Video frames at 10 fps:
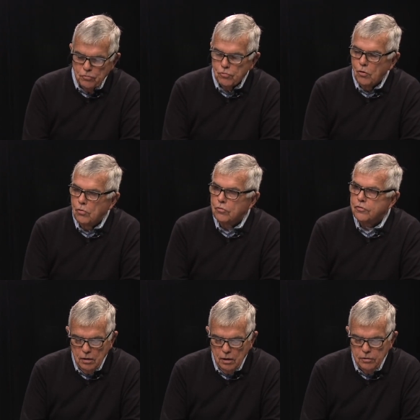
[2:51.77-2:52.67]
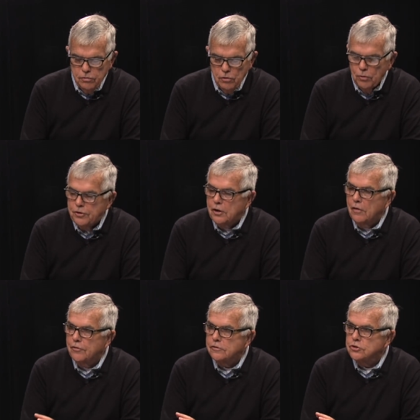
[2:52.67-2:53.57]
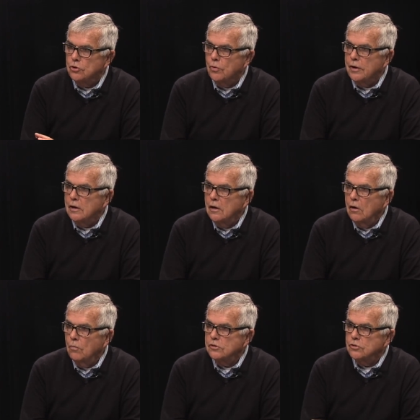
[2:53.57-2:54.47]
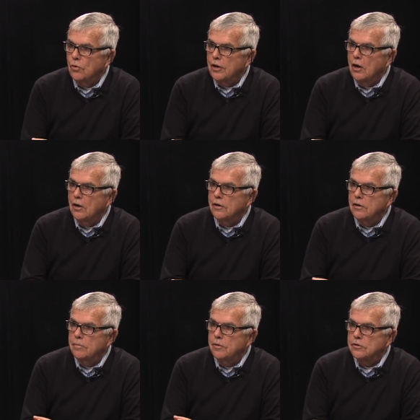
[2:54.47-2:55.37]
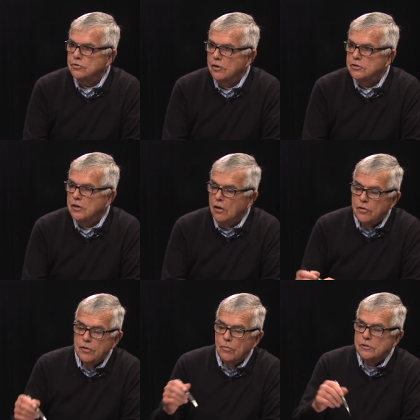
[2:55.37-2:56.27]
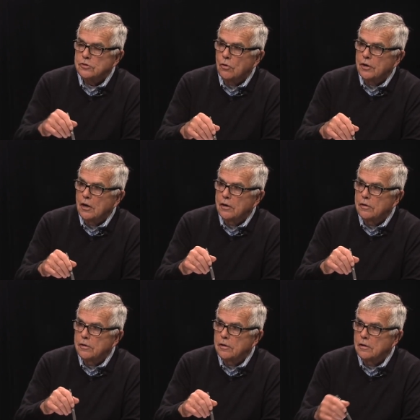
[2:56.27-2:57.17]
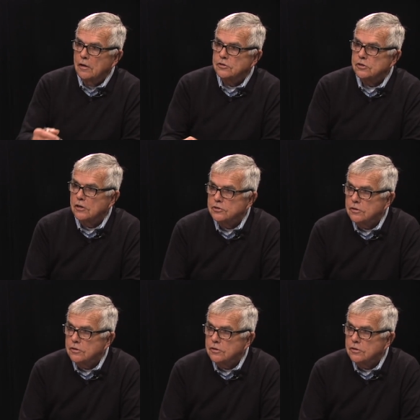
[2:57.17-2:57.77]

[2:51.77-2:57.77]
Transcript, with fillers: roles, how do you know what the governor's doing? or What's going on in the administration, other than what's going on in the legislature?